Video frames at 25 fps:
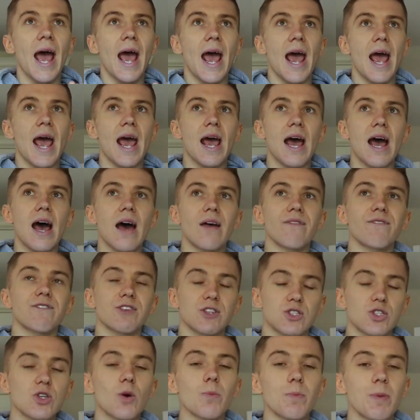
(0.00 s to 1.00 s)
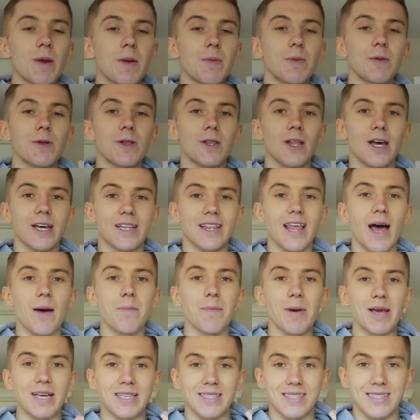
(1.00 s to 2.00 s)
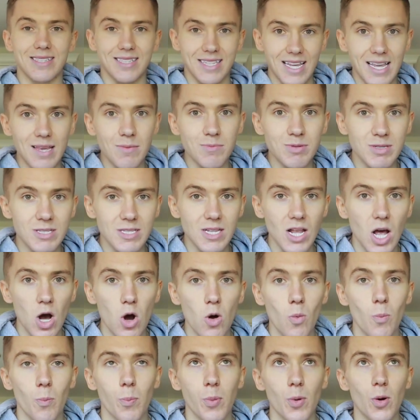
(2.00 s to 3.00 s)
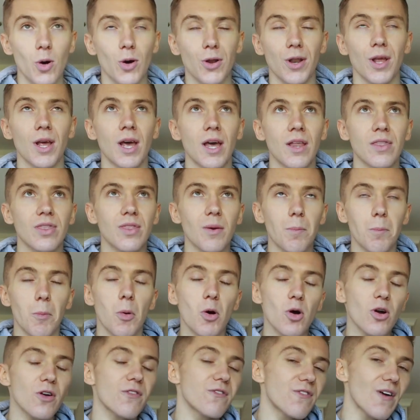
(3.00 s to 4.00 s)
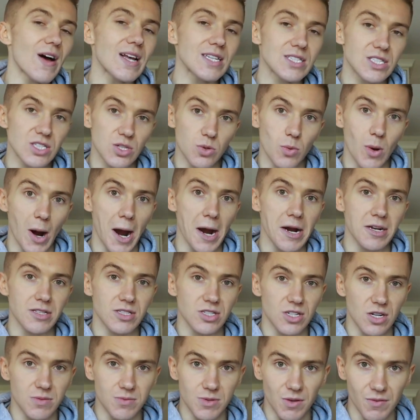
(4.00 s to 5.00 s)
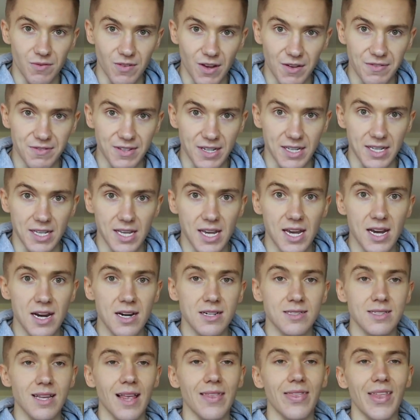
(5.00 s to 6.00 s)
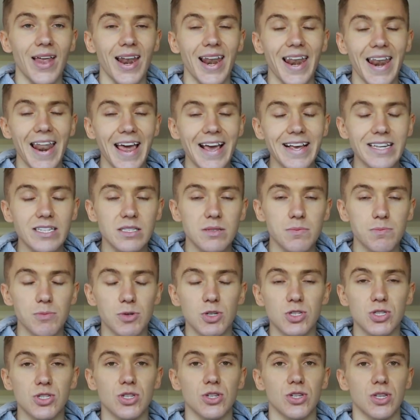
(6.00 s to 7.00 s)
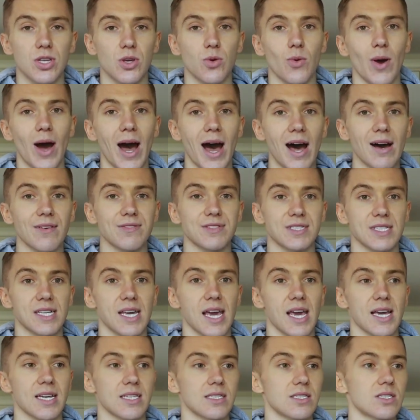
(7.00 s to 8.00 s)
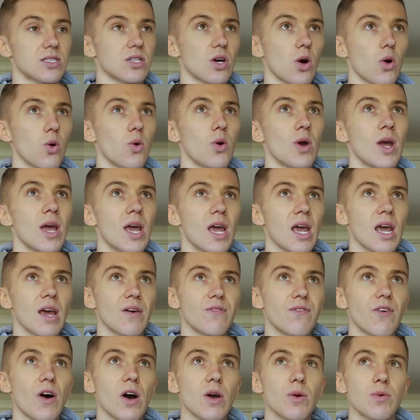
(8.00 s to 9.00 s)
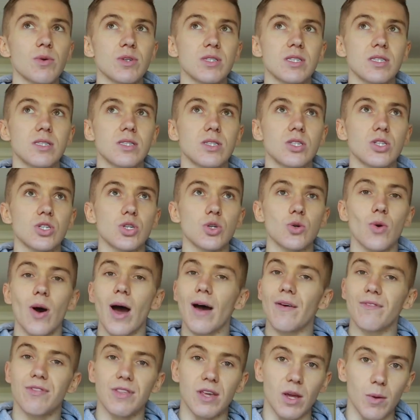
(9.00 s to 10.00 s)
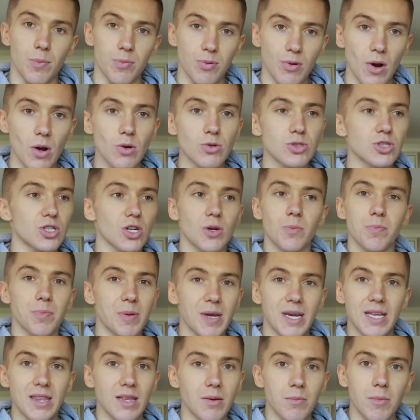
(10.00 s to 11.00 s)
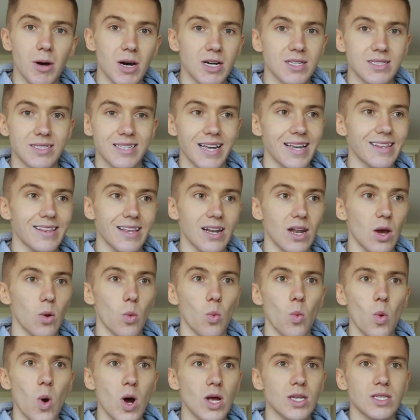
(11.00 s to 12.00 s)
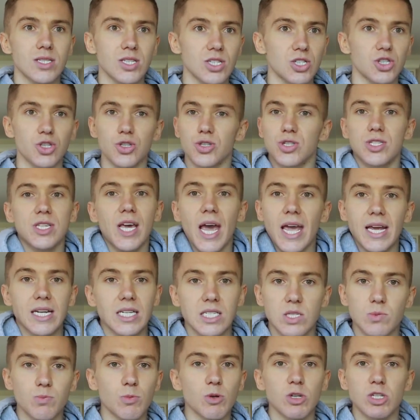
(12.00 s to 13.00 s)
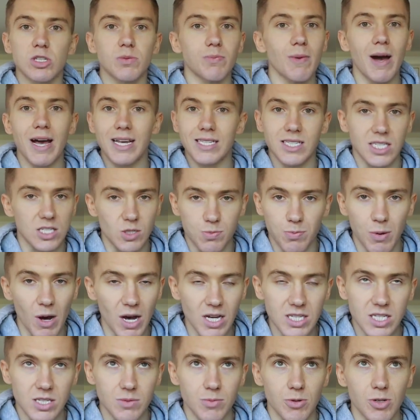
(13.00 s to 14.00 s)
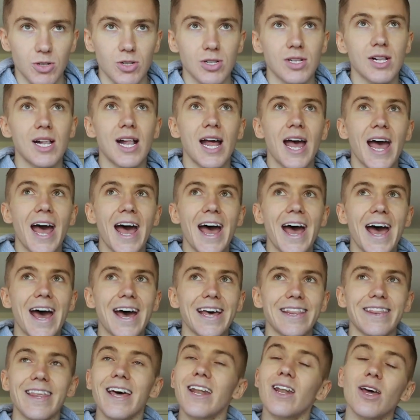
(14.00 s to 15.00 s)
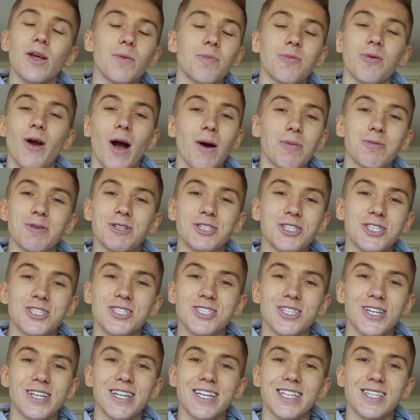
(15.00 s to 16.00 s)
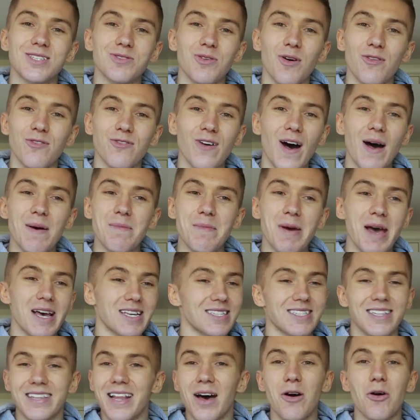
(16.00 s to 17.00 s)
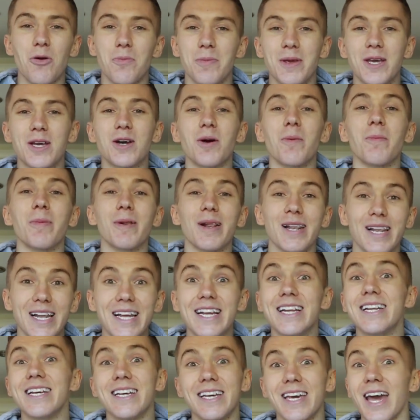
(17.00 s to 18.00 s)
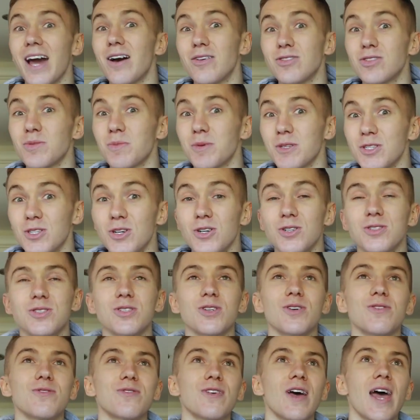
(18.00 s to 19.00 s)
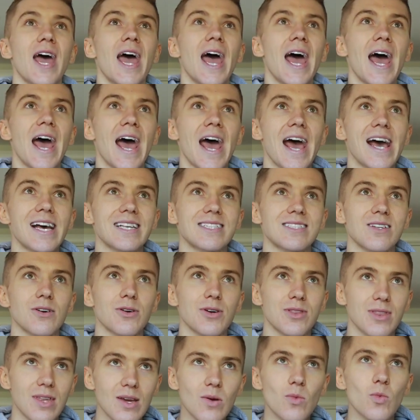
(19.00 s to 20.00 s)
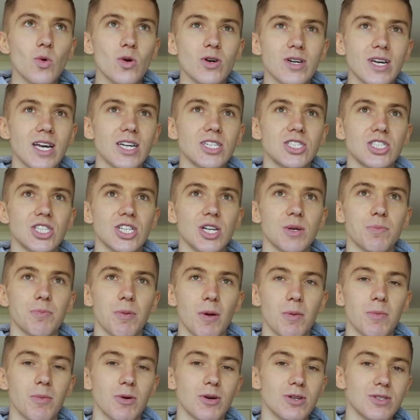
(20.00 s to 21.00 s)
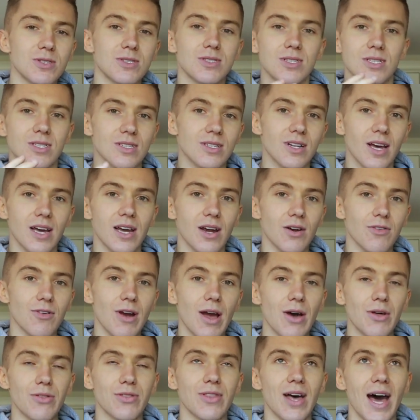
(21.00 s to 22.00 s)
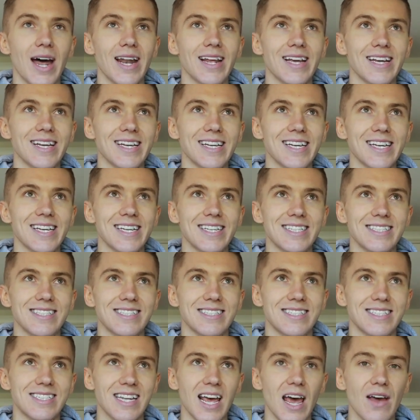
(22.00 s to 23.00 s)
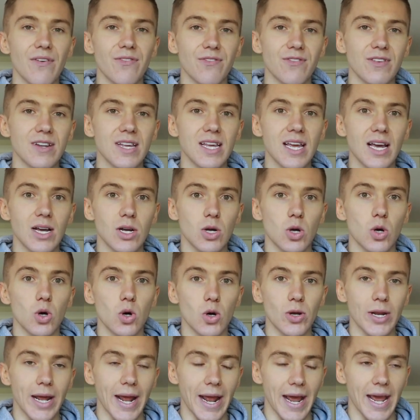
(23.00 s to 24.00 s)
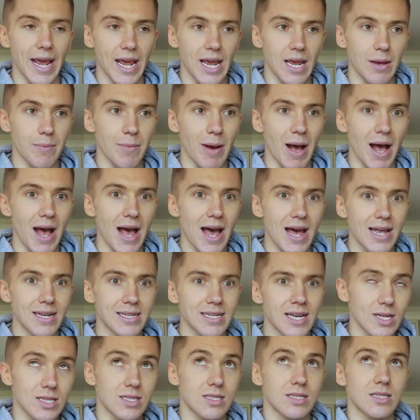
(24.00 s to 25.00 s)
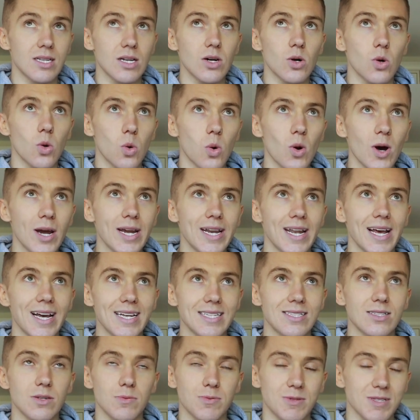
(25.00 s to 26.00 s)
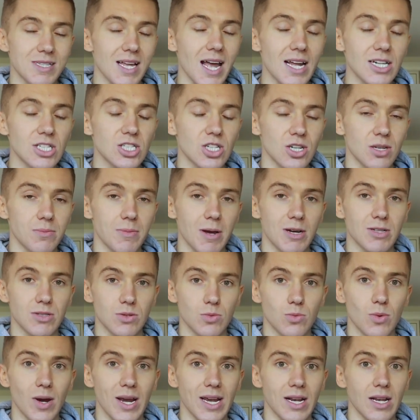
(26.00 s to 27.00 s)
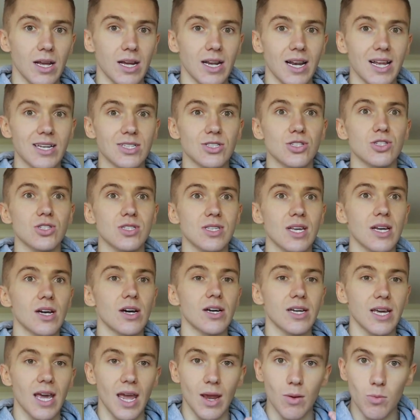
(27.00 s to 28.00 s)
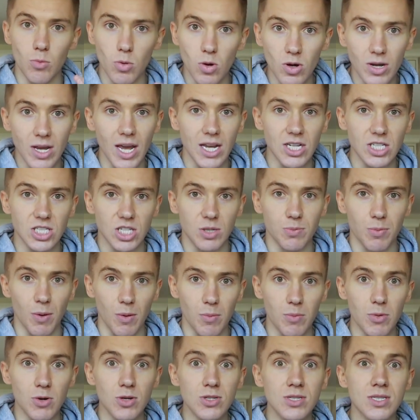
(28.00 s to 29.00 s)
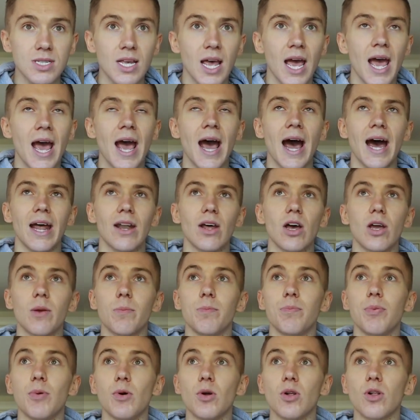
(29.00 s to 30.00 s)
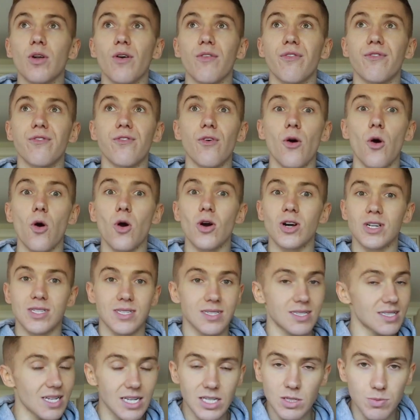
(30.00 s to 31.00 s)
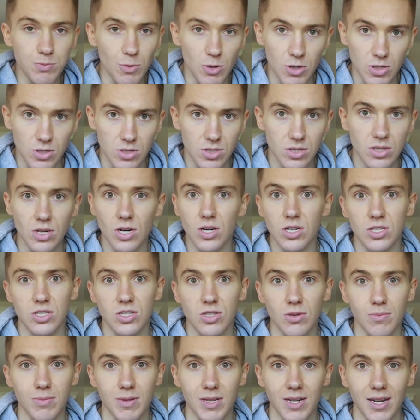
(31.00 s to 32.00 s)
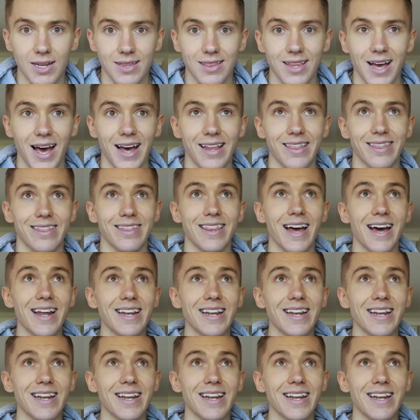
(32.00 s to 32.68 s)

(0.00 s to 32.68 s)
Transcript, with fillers: Uh, and for some people, like, that may seem slow, but the more advanced you are in terms of lifting years, the less muscle you have to gain. So if I was to have the approach or be in the mindset that I want to just gain as much mass as possible, uh, then I'd probably just turn into a fat mess, and that would be completely counterproductive. Uh, so I think one kilogram per month, like around that, is definitely a good aim, and it's still quite a substantial amount of weight. Like, let's just say I gain one kilogram per month and I bulk for six months or something like that.